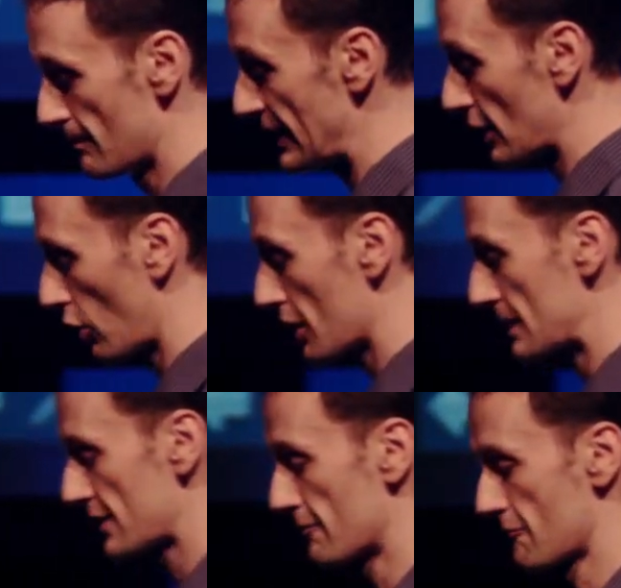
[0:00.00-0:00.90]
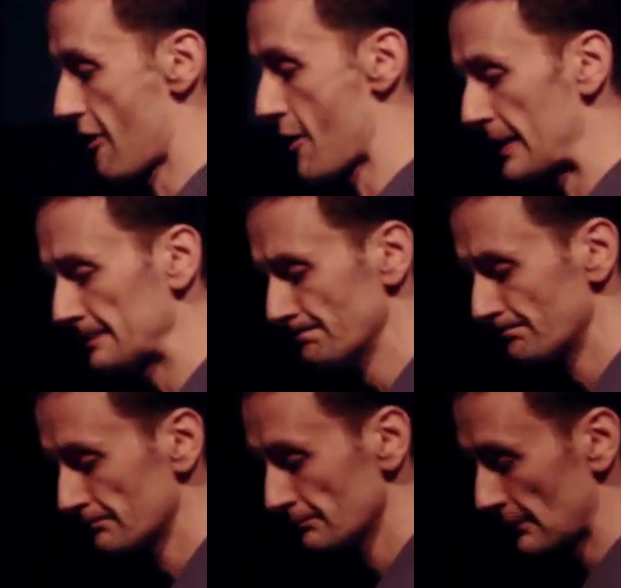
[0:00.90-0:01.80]
many economies from growing
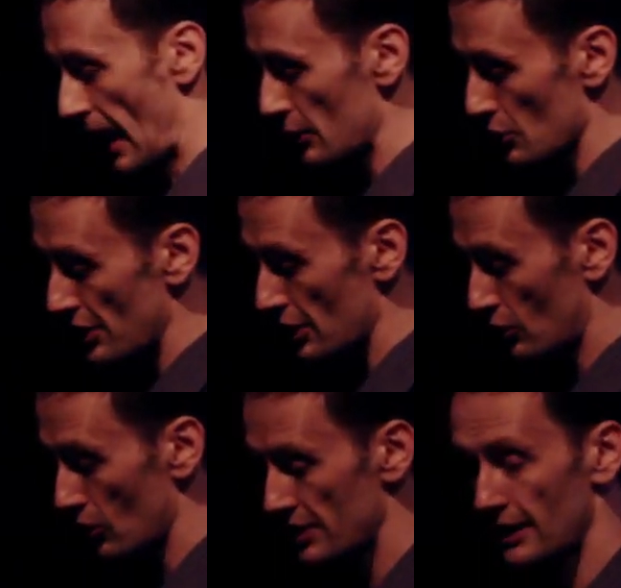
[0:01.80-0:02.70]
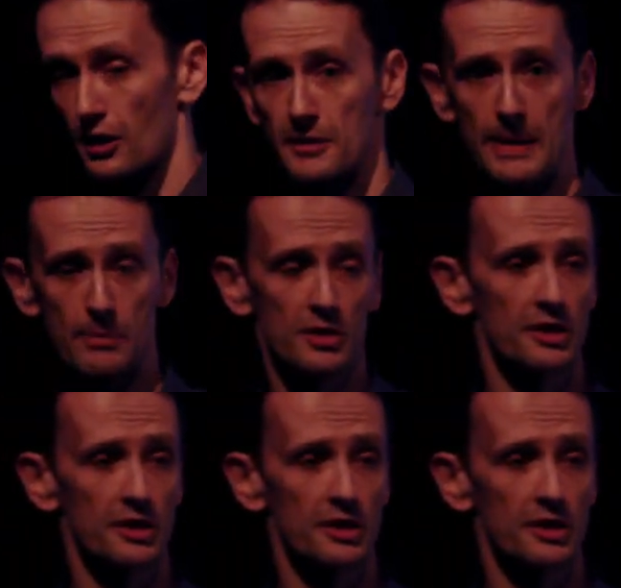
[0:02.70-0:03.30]
and also causing a lot of people